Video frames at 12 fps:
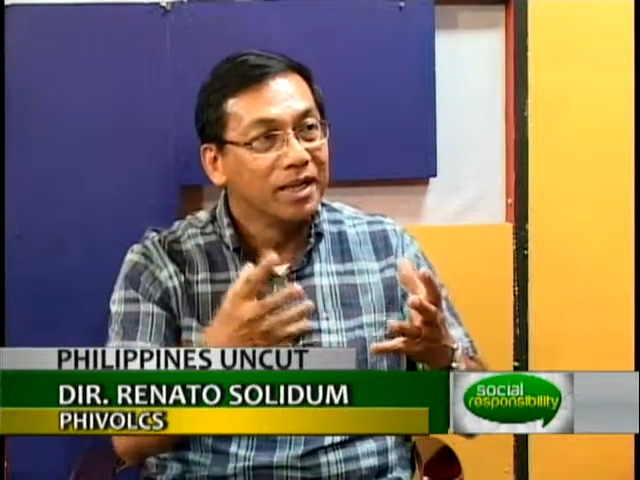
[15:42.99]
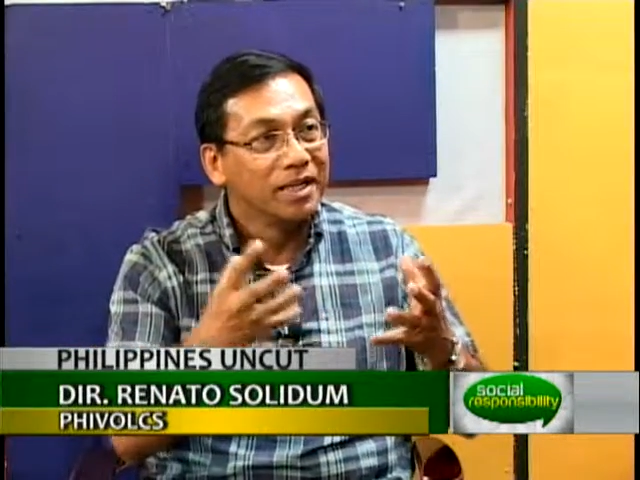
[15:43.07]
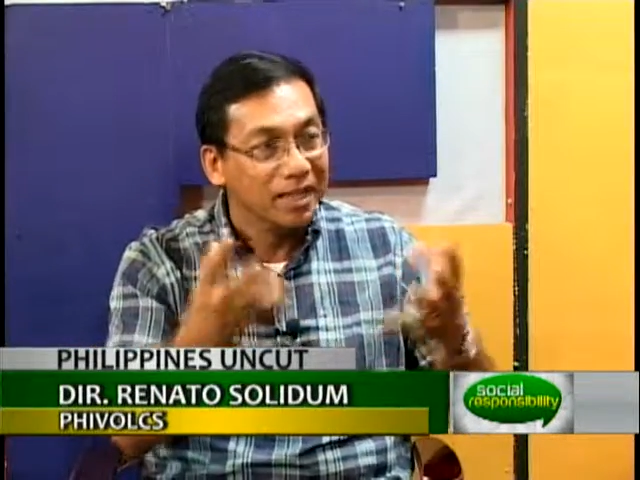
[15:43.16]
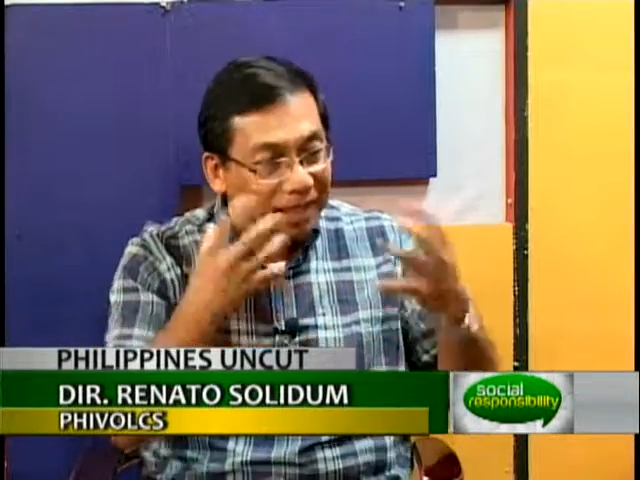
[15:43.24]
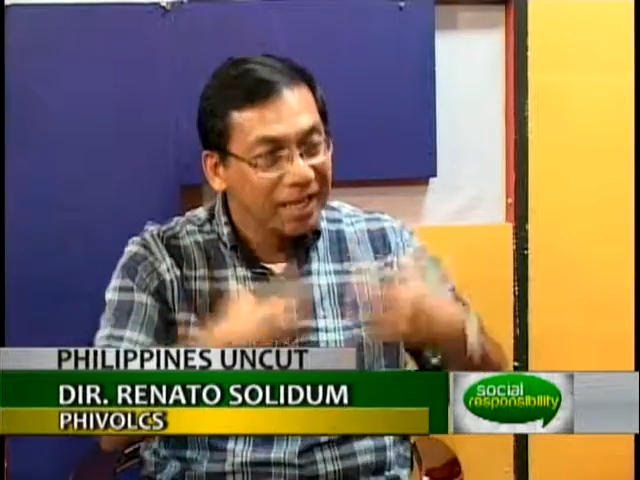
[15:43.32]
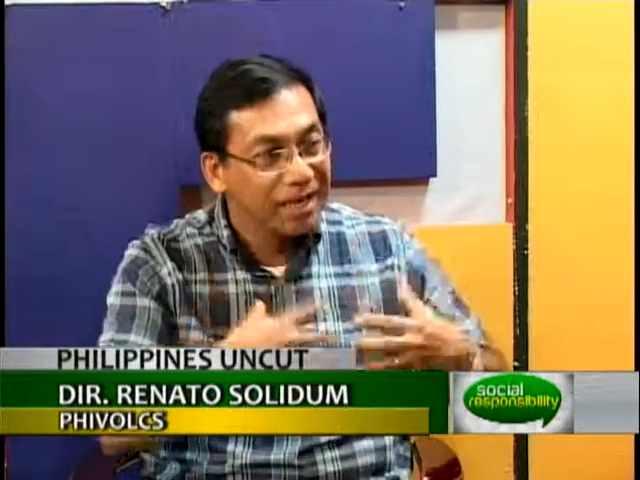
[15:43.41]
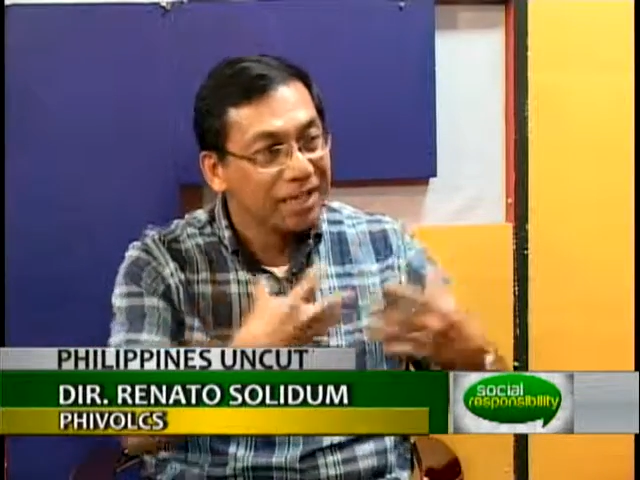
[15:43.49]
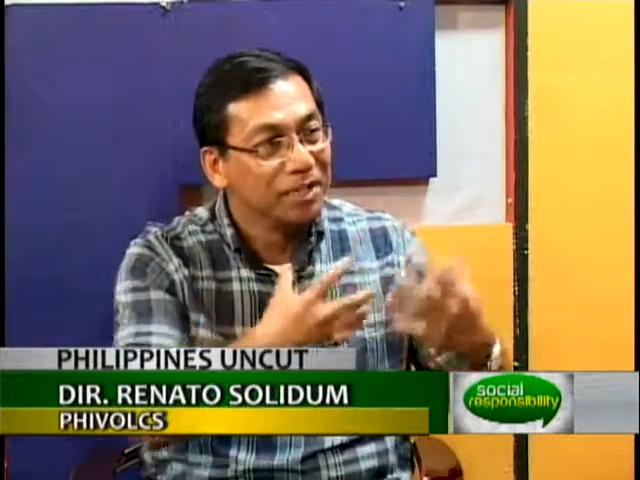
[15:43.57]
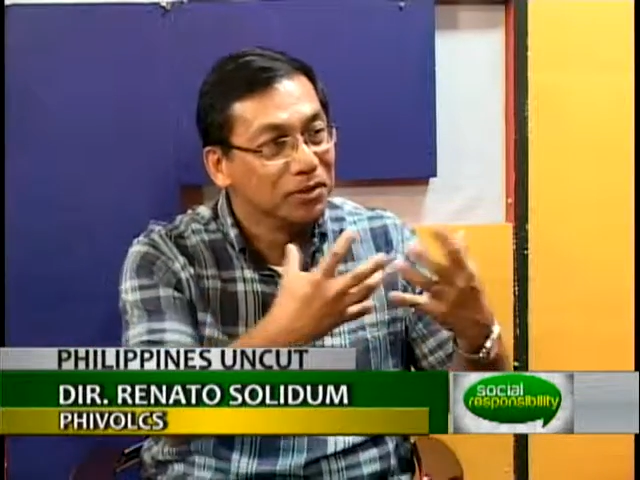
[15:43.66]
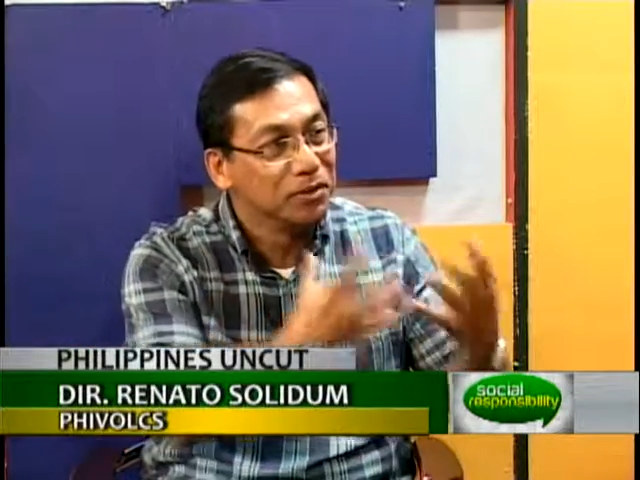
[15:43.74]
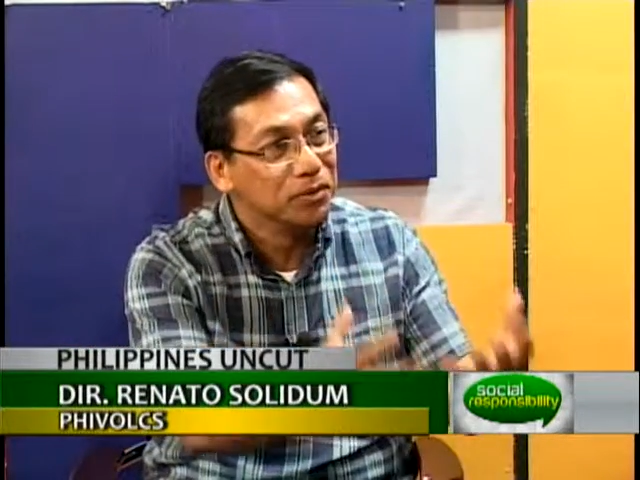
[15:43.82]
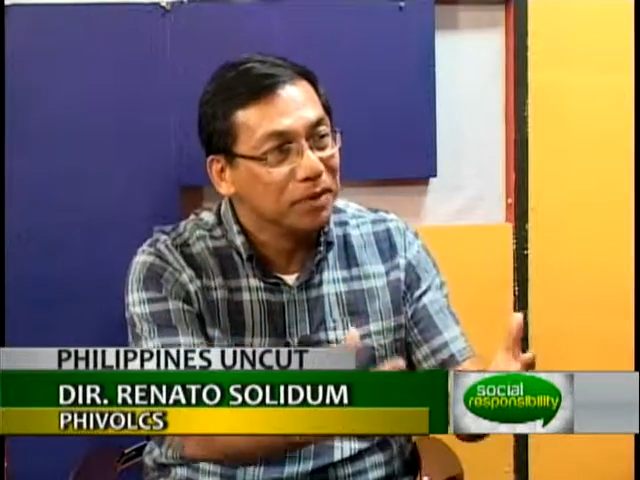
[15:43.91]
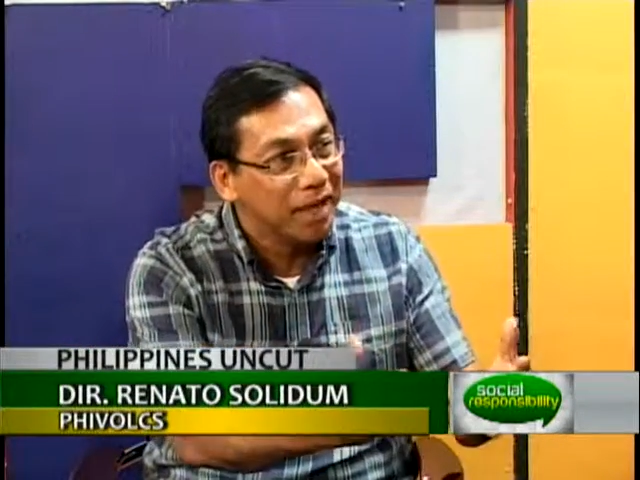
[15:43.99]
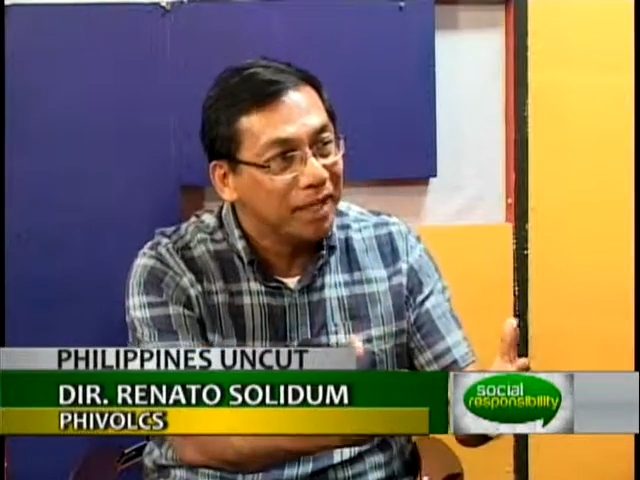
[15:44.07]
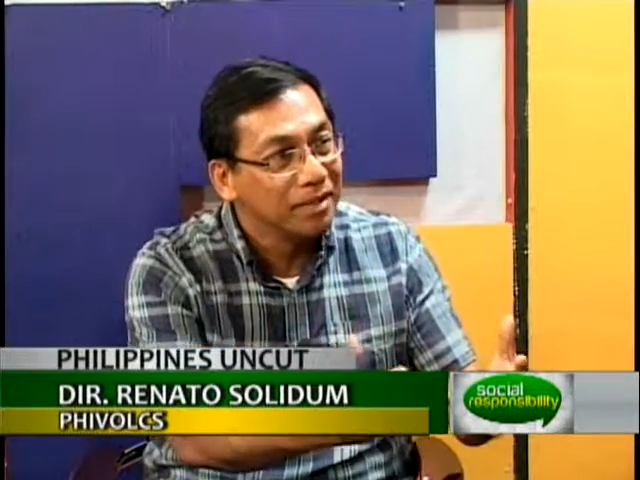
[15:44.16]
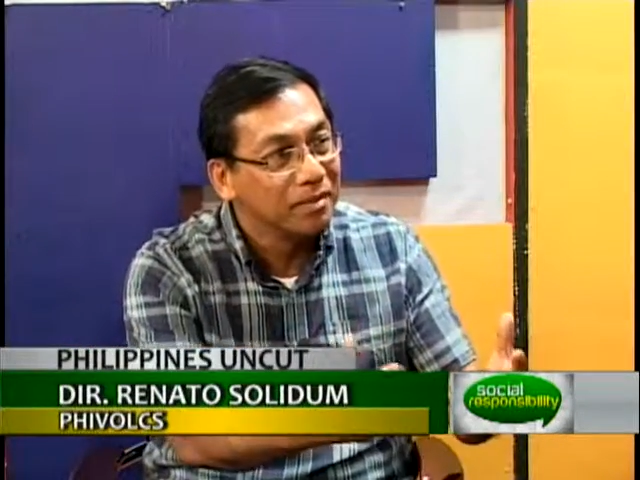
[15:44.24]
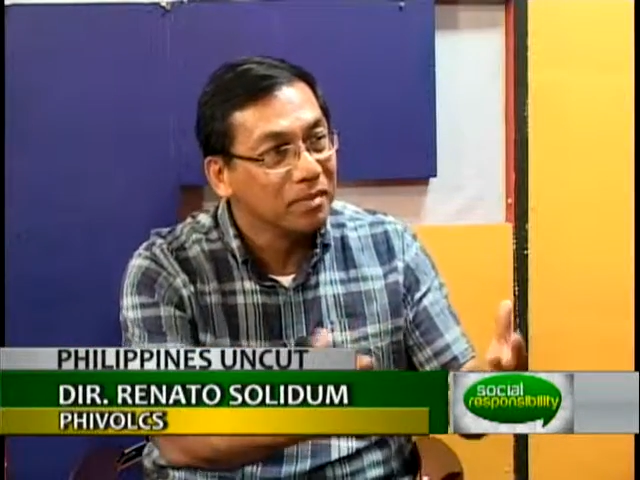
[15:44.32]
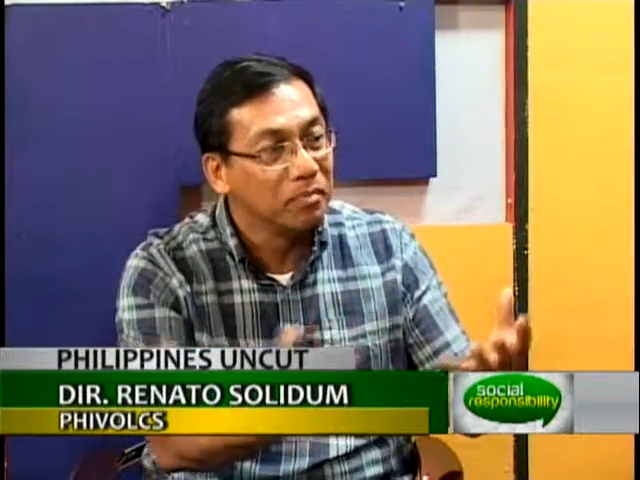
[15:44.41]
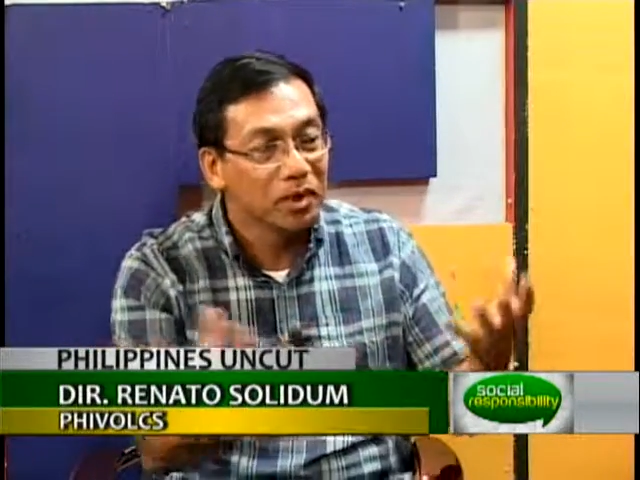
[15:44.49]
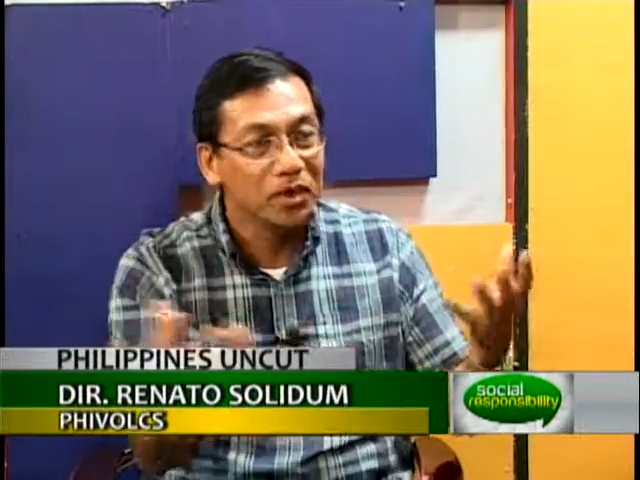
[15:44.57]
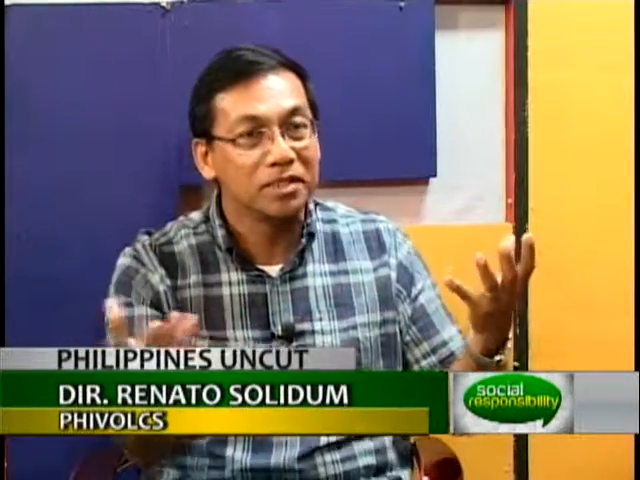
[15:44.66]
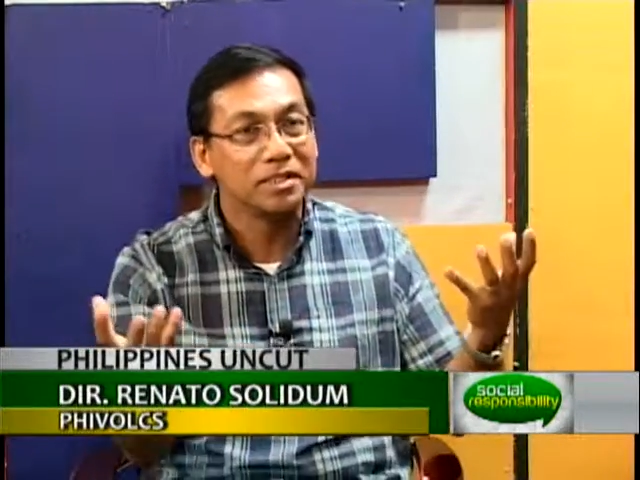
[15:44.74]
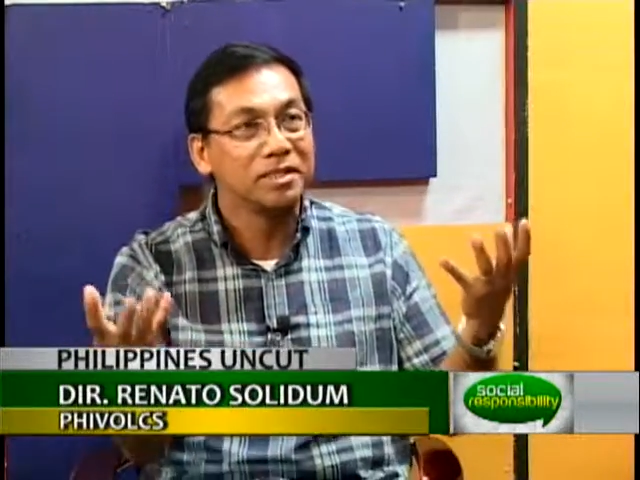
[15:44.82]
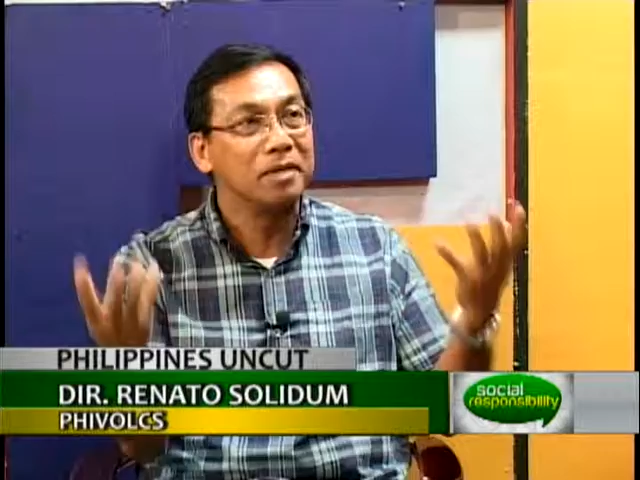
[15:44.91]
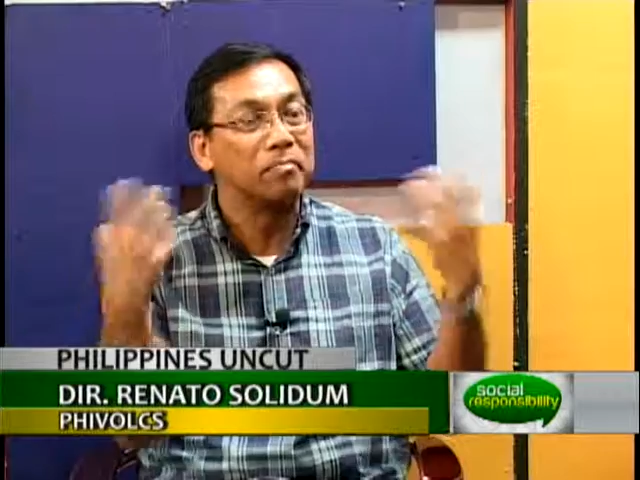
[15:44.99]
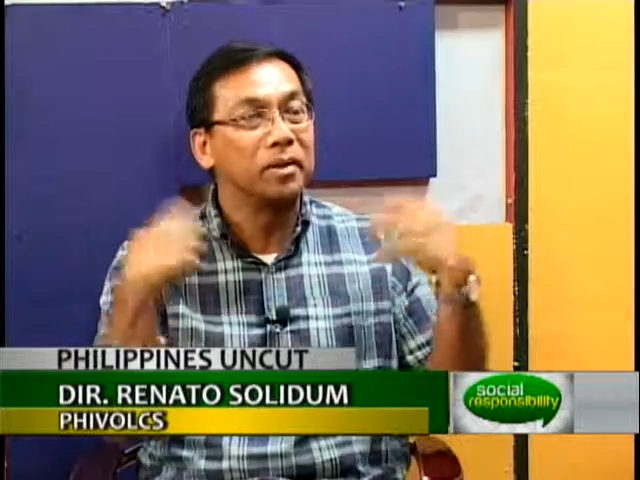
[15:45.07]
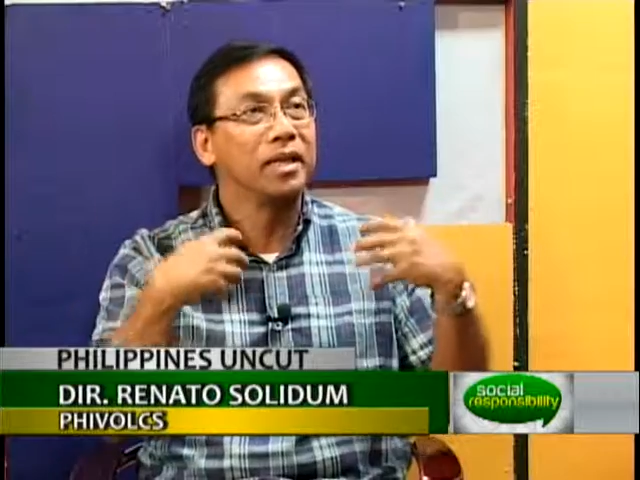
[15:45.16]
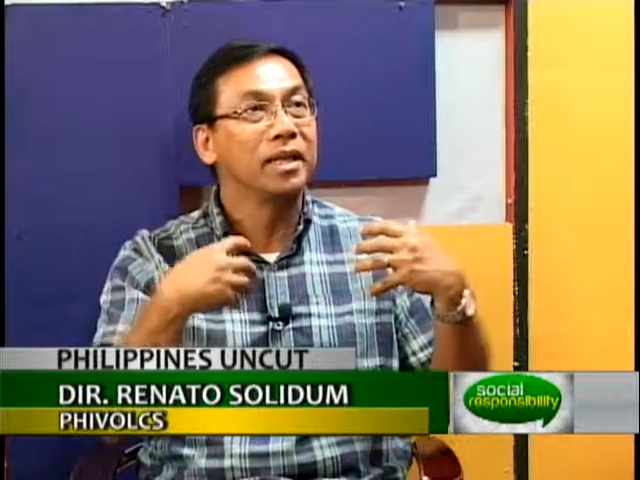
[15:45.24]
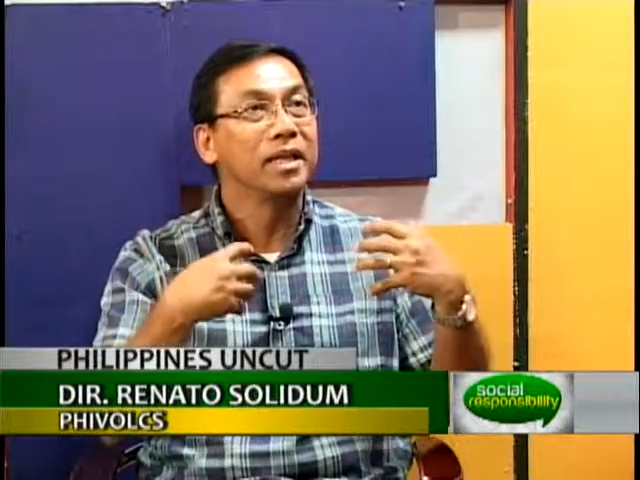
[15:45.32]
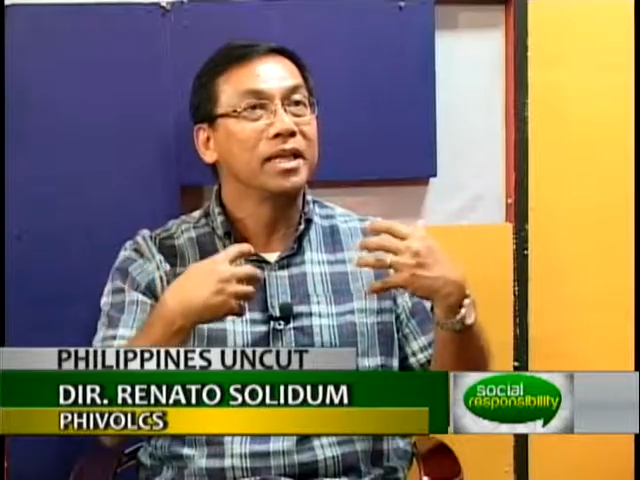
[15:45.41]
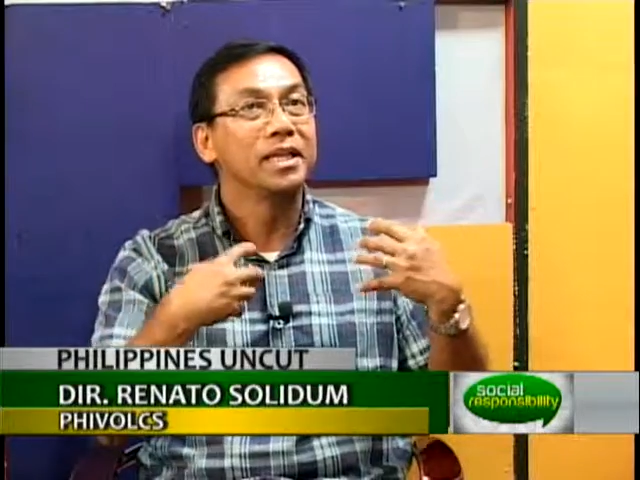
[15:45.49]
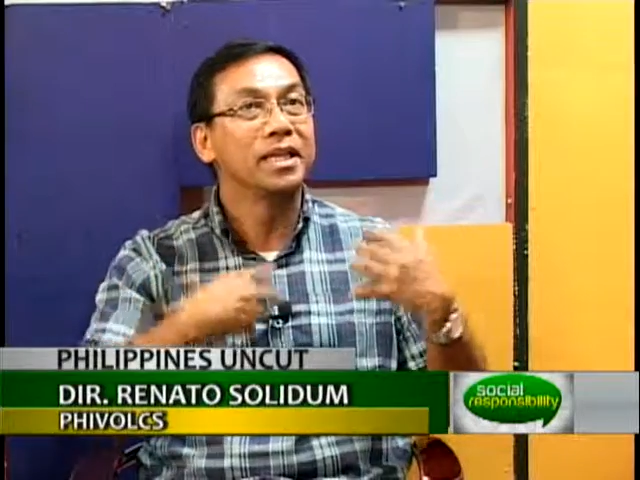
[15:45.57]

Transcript: that they need to do that because simply